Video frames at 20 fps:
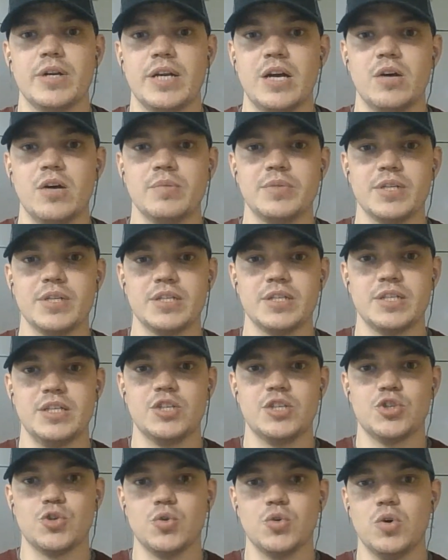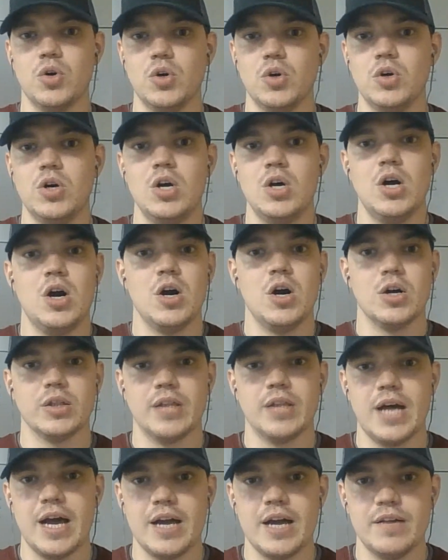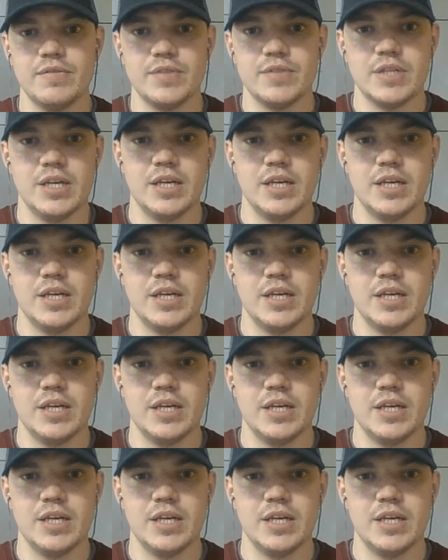It helps us control our lives